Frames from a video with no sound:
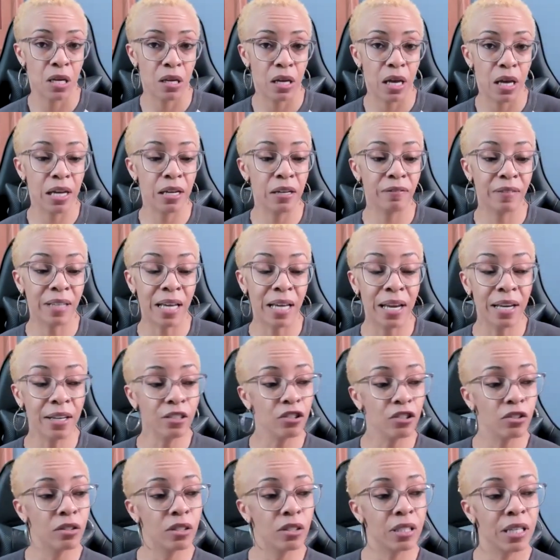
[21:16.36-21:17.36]
And if the
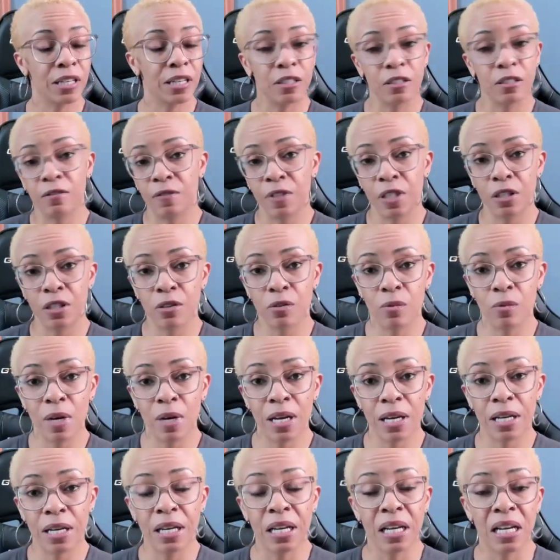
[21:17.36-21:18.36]
answer is that it veer
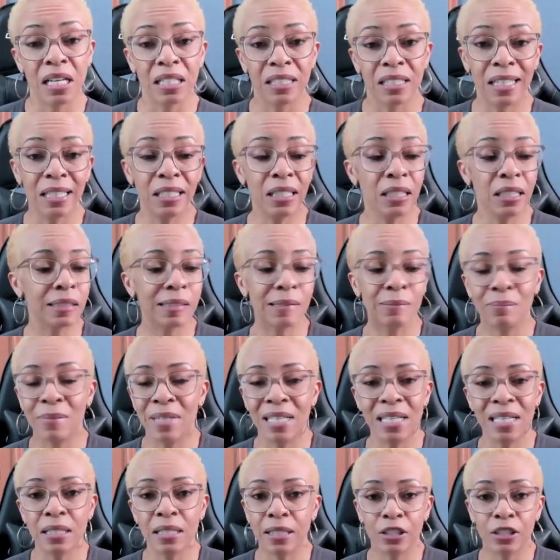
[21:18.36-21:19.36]
away, that doesn't
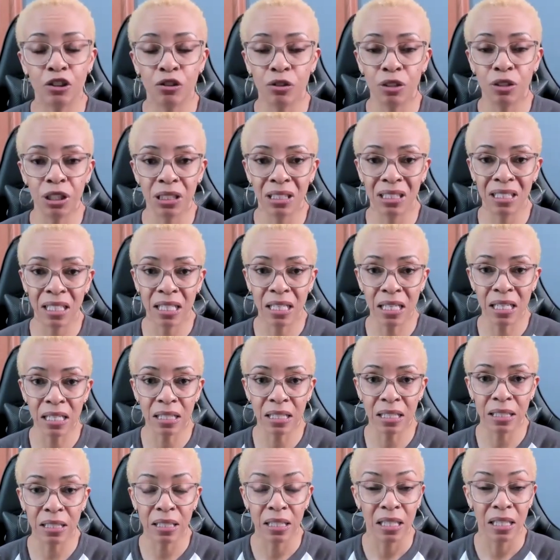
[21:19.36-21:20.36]
mean that you shouldn't eat
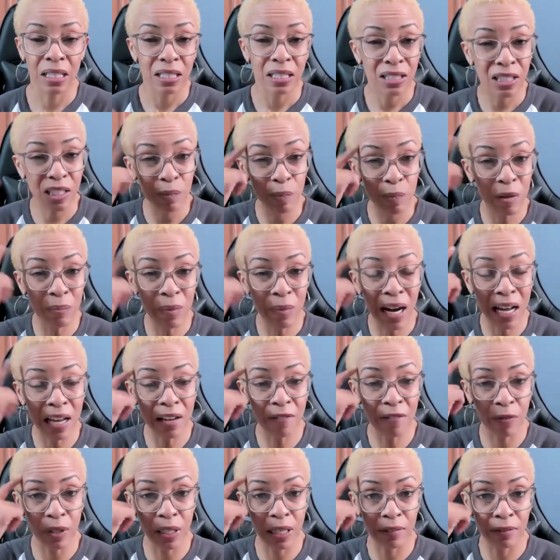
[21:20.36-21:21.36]
it. Just be
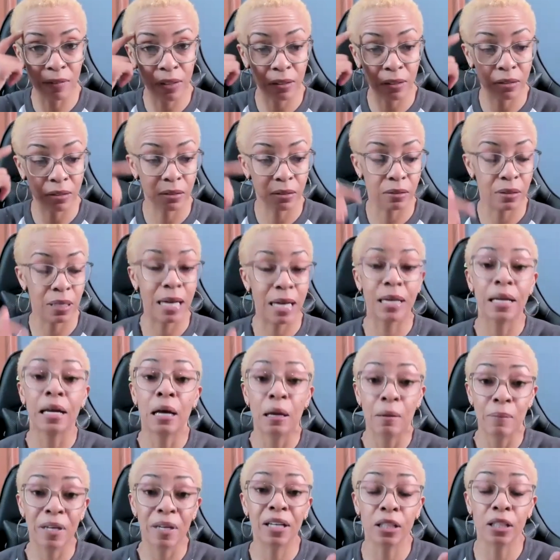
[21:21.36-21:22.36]
mindful of it. Like,
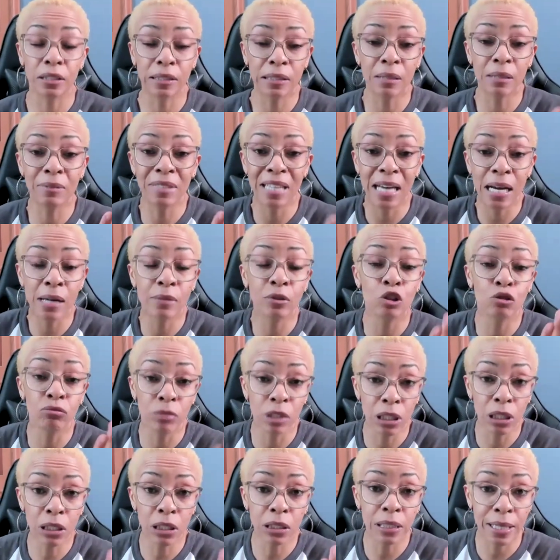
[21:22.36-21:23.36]
right. because sometimes you
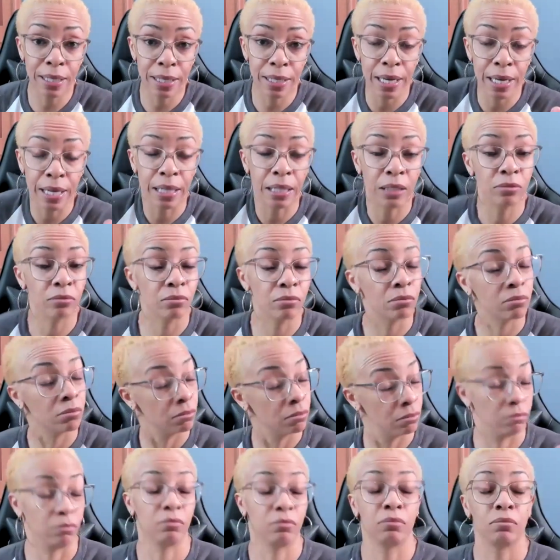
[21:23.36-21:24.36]
need that cake,
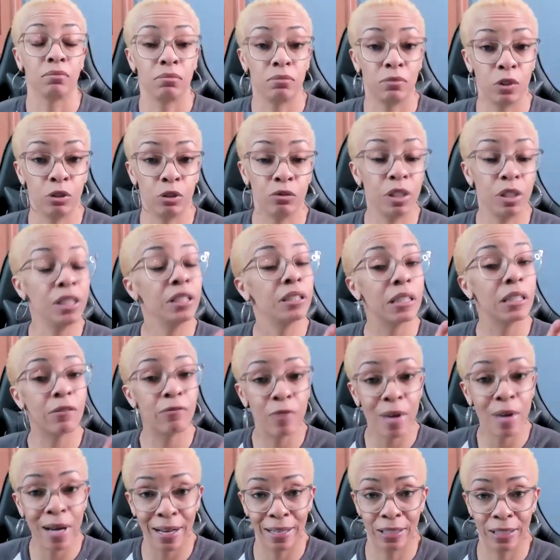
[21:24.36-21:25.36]
you need that
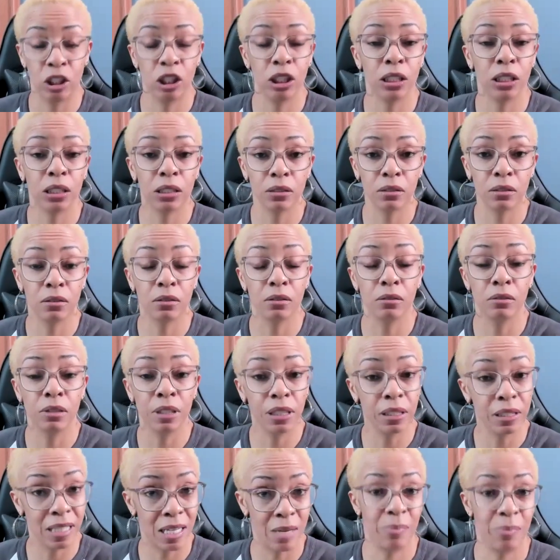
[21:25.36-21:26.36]
fried chicken, you
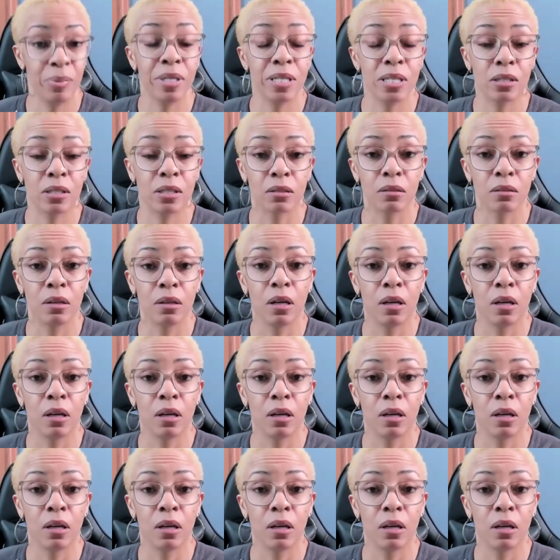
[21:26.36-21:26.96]
need that pizza.